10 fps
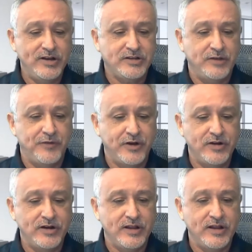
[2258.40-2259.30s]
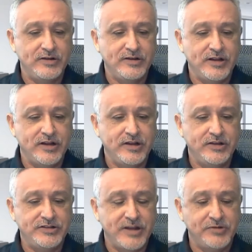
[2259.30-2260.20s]
it, configured it,
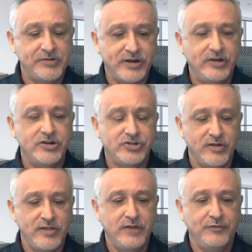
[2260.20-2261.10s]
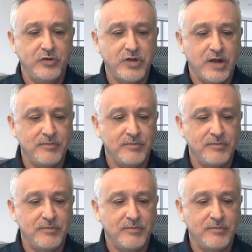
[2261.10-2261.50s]
and demonstrated it during the InfoComm.